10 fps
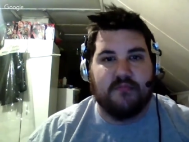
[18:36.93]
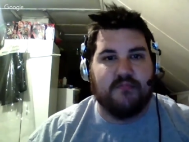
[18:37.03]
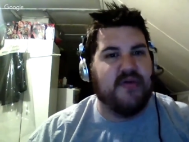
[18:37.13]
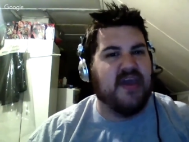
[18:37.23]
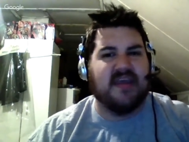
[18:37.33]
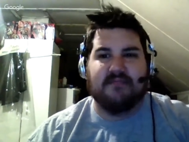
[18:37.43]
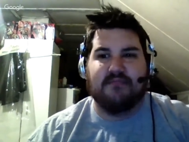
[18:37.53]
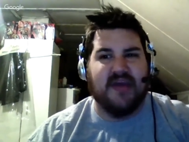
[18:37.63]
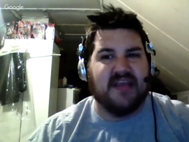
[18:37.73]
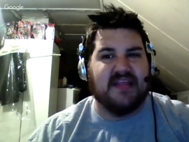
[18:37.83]
big
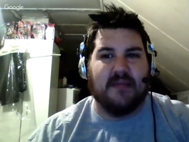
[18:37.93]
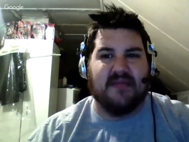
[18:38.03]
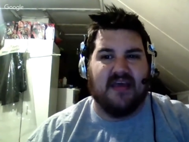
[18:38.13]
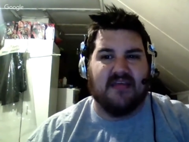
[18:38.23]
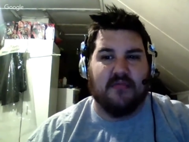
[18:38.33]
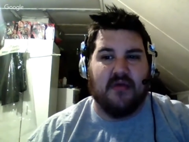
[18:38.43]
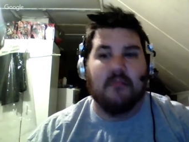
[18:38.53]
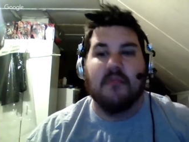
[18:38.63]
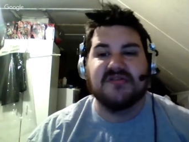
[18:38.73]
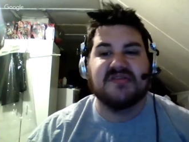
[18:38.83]
big name in the NWA.
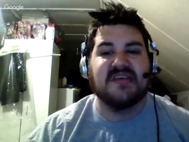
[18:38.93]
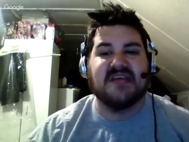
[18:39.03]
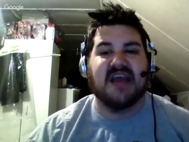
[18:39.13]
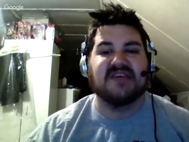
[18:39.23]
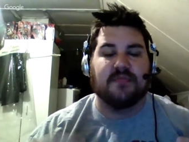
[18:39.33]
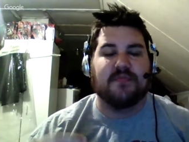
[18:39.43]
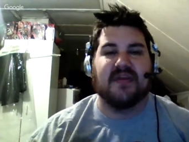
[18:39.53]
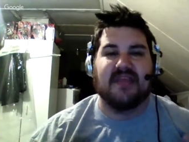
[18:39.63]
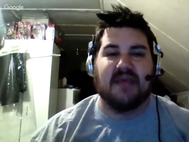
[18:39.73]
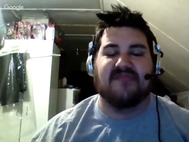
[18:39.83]
Most of these guys are
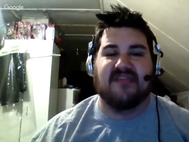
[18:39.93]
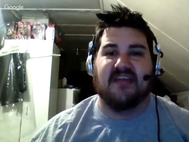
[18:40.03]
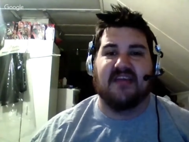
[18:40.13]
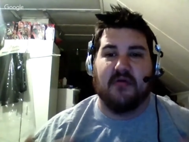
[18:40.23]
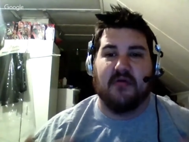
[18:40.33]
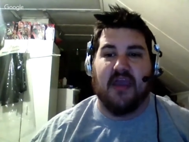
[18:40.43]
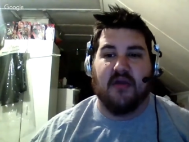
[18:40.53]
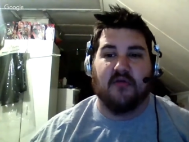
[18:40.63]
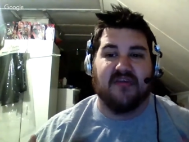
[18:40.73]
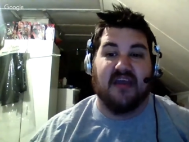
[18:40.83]
big names in the NWA
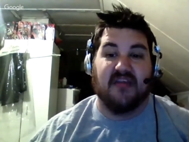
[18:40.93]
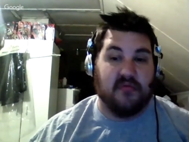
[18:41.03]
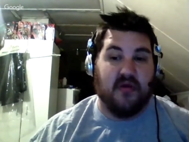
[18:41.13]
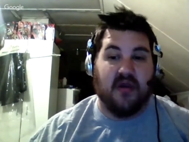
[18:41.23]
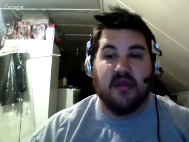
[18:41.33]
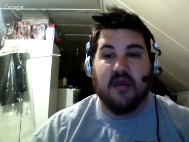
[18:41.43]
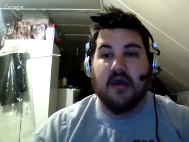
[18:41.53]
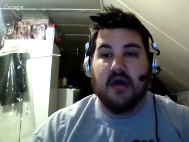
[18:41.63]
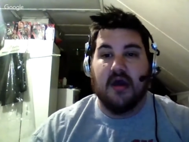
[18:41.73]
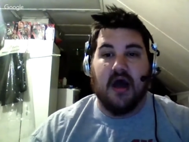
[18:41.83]
or the AWA.
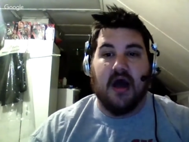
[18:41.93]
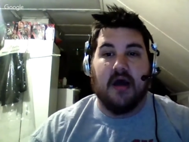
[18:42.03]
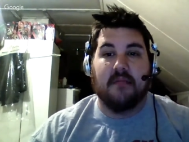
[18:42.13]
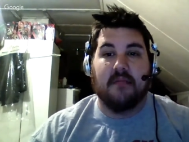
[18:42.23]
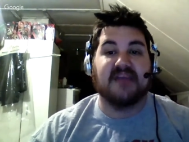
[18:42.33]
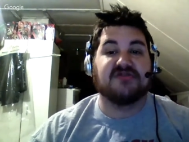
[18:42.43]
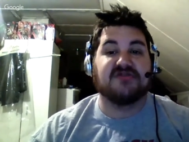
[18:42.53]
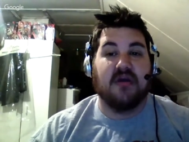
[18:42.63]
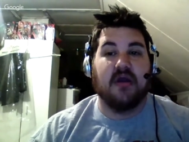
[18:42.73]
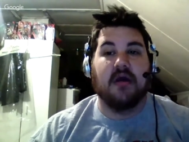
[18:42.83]
Um, Ed,
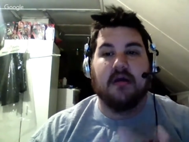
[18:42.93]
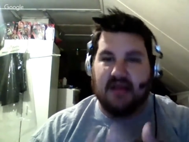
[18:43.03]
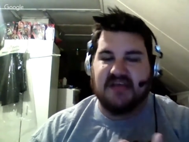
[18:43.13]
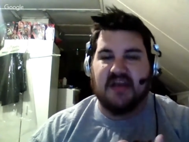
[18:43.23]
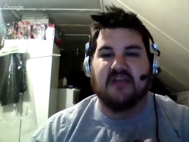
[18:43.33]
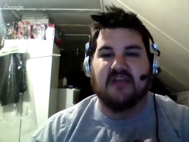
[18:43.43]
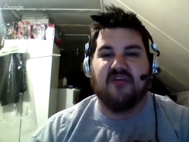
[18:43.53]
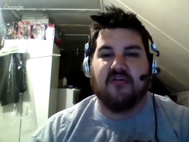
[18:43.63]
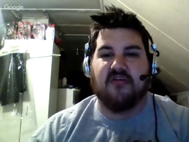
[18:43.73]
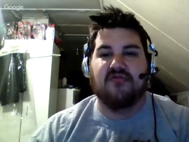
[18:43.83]
Str- uh, I said Ed
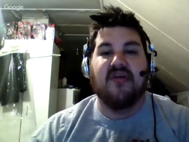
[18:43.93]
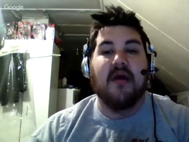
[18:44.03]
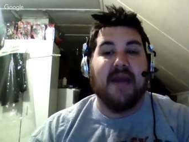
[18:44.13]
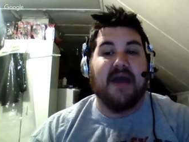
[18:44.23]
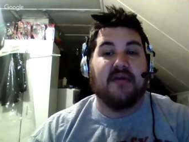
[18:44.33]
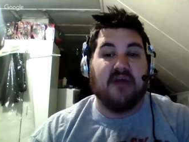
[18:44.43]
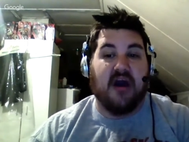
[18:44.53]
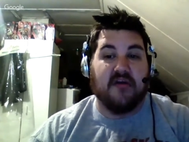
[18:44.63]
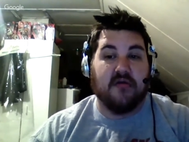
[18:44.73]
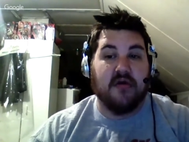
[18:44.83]
Strangler Lewis, Pat
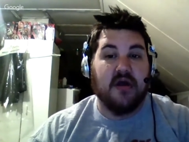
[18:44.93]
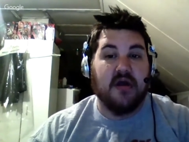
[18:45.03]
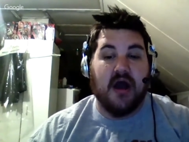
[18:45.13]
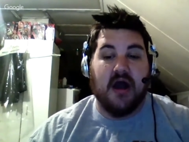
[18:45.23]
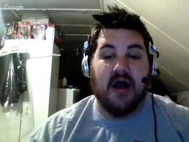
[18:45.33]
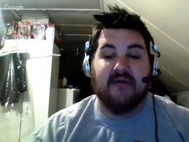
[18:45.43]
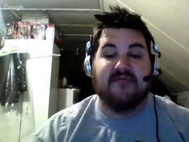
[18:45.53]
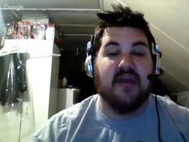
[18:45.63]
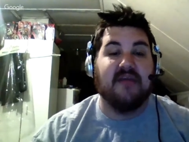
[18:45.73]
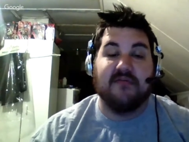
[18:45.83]
O'Connor. Uh,
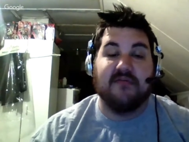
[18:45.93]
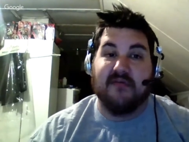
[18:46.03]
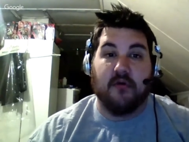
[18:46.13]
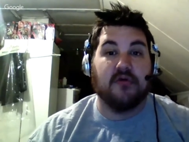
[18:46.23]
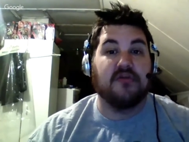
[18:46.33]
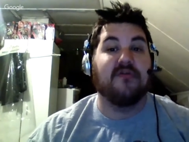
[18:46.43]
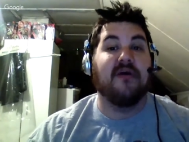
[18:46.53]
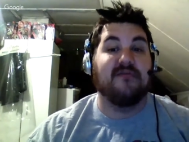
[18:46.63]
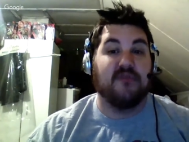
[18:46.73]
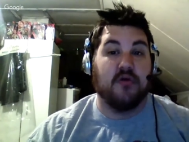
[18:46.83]
if if you've ever heard
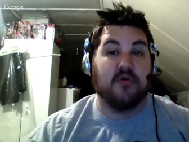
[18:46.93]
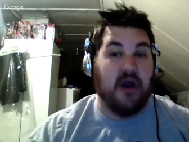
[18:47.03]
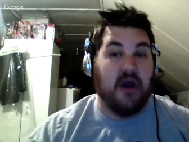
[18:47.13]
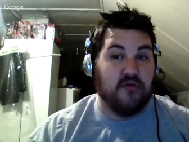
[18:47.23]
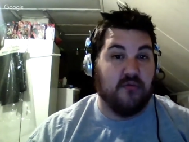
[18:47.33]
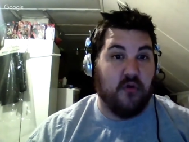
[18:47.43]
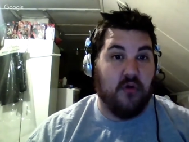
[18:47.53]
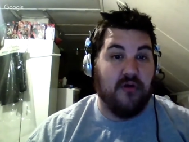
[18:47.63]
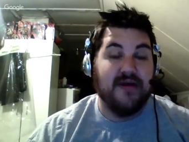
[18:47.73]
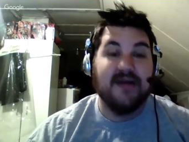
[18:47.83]
of an O'Connor roll,